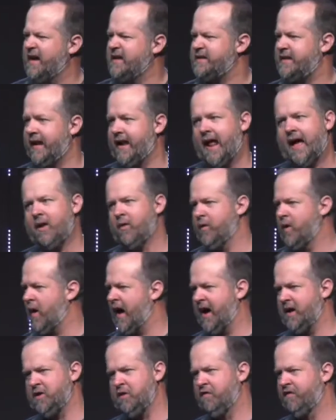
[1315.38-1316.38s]
said, I don't know how
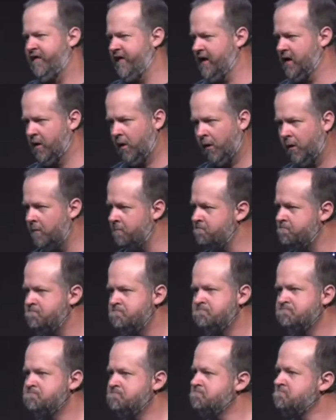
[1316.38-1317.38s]
you feel,
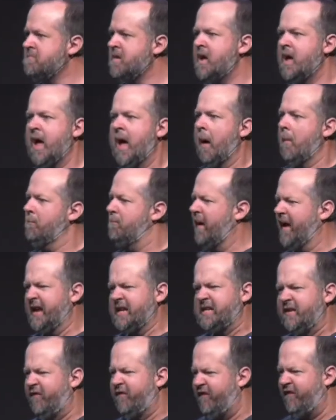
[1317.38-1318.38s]
but
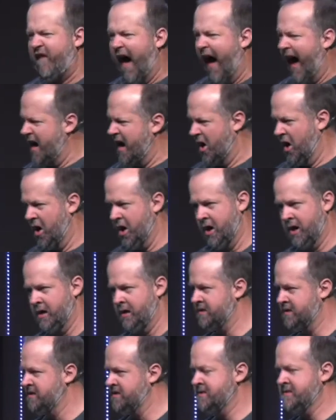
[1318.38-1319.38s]
it's fire
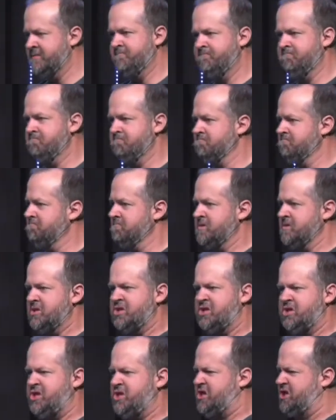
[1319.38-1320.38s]

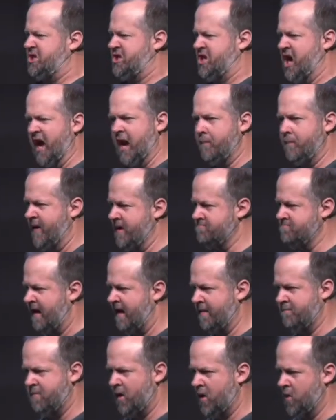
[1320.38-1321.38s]
shut up in my
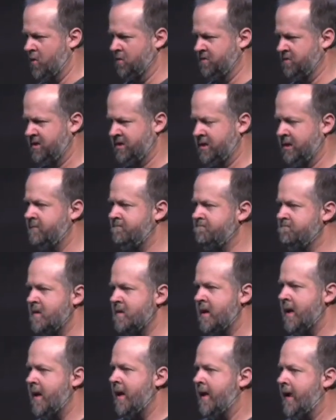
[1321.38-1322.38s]
bones.
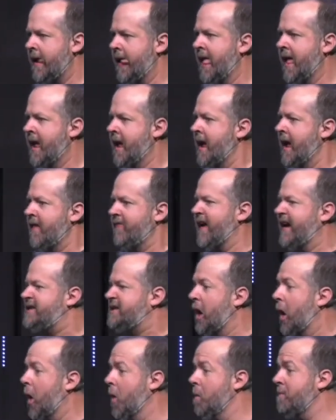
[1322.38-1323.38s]
They
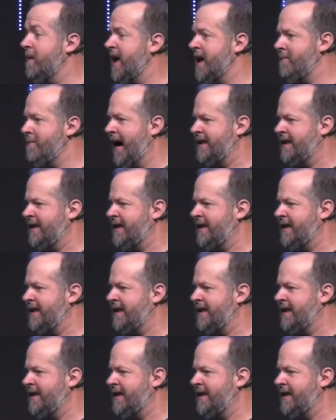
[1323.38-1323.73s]
told me in my